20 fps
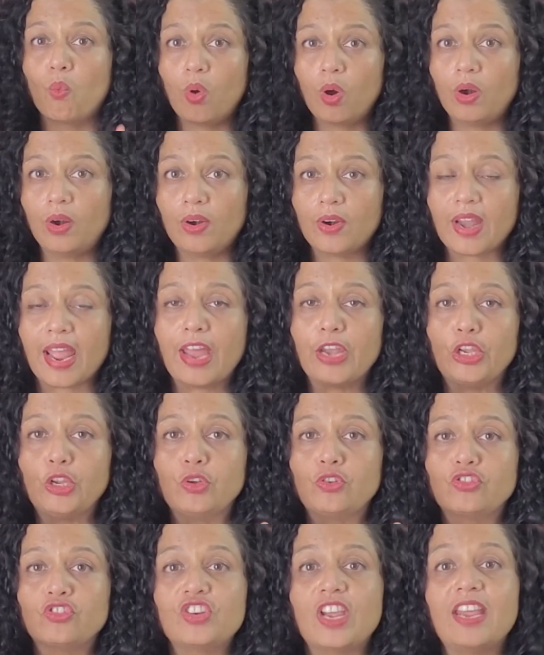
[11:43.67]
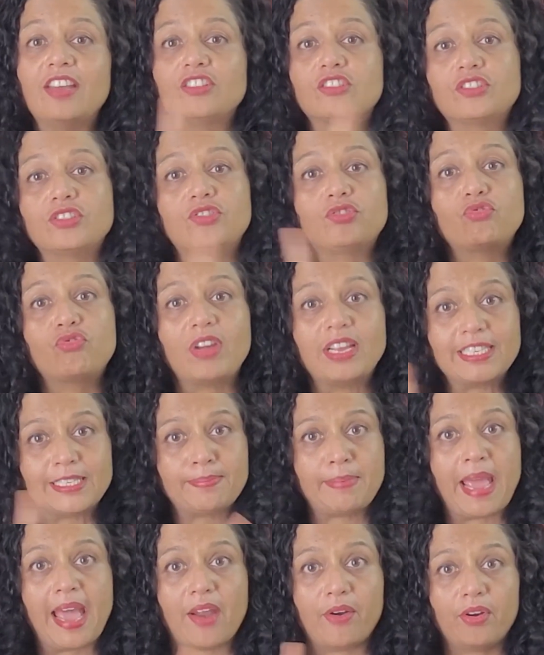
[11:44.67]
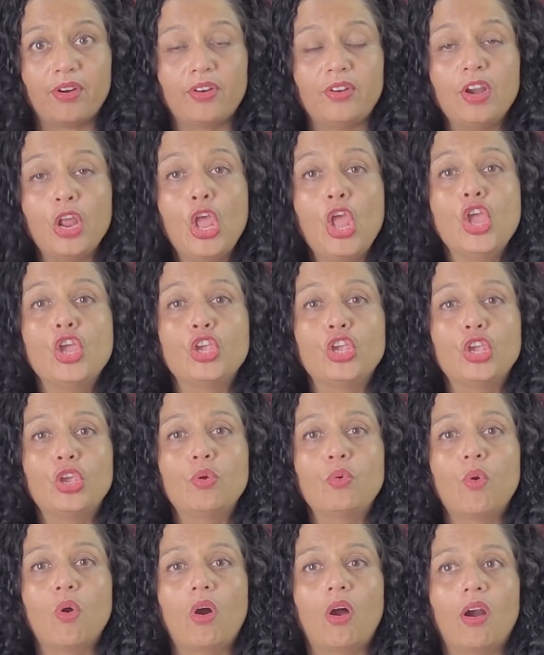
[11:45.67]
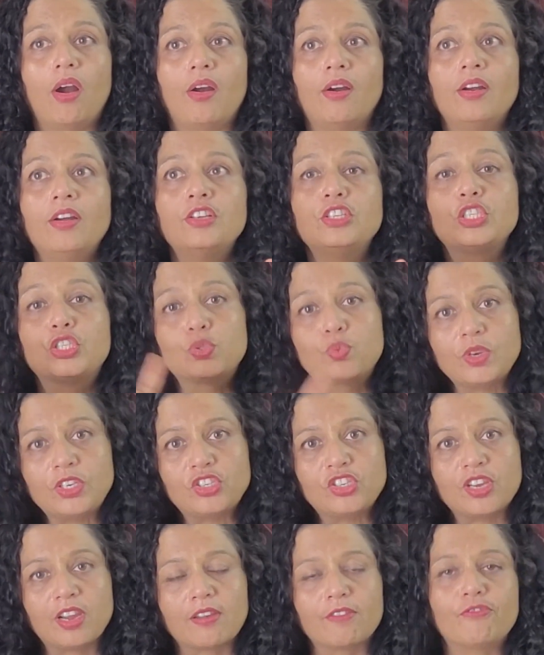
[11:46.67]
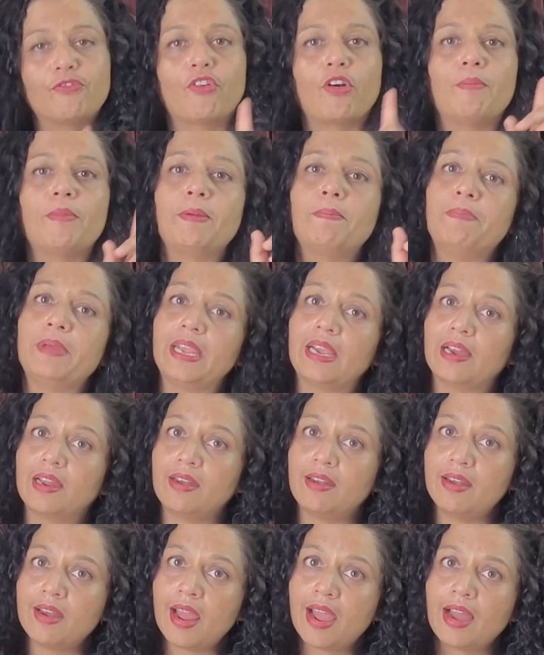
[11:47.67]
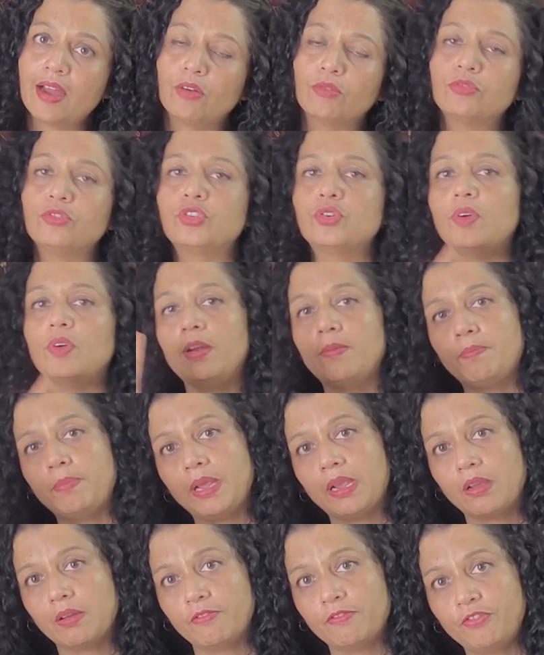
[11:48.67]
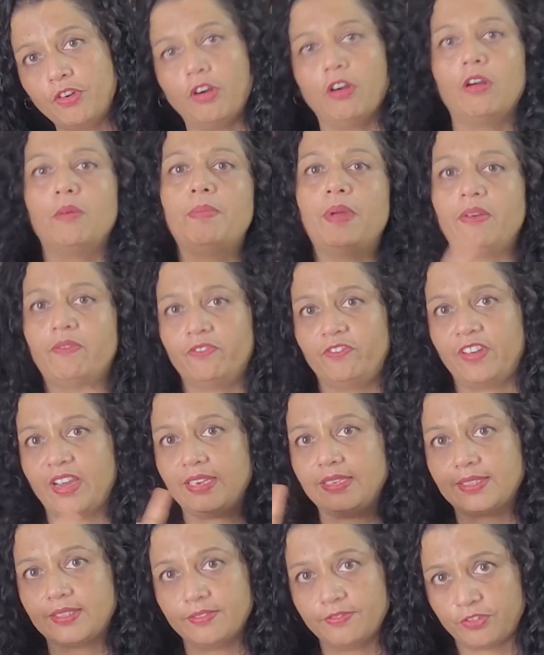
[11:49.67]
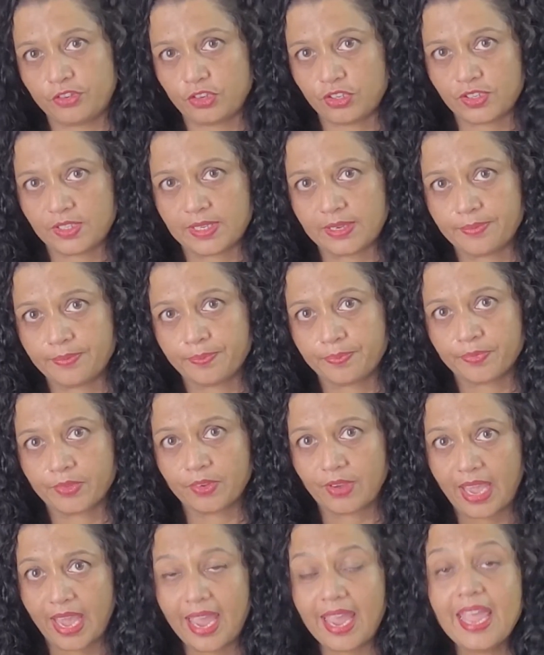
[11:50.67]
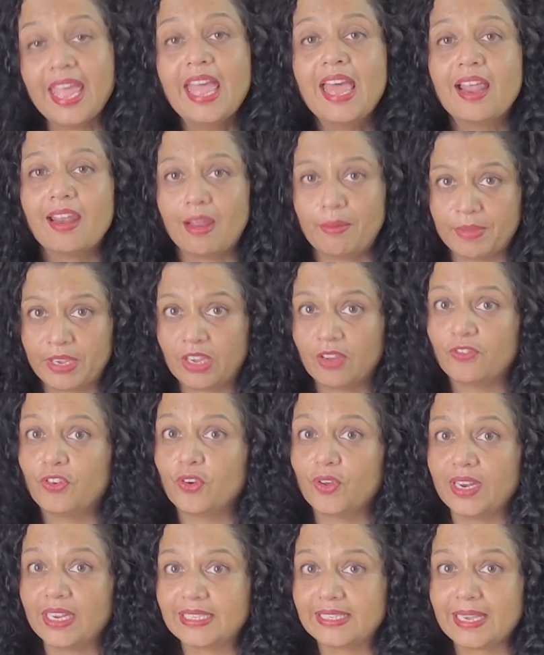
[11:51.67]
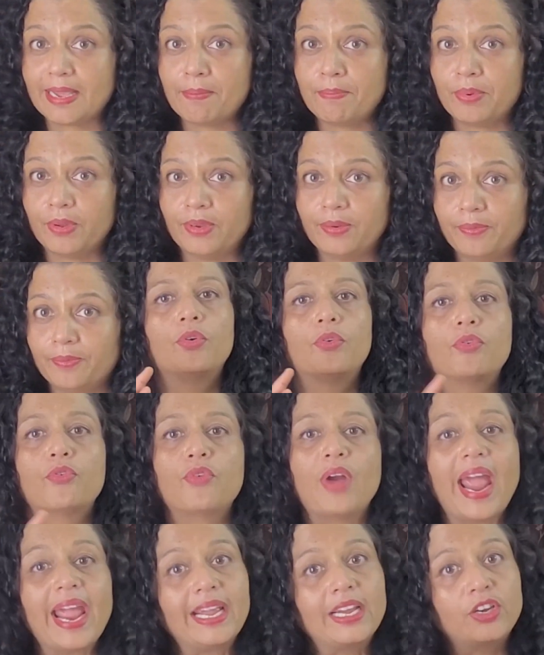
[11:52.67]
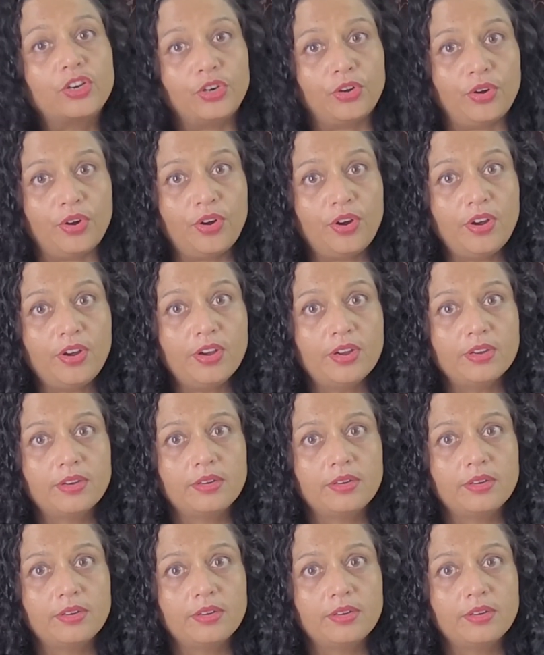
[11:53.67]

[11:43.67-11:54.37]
word and you change the stress pattern, you are switching from it being a noun to it being a verb and vice versa. Okay, let me give you an example. Record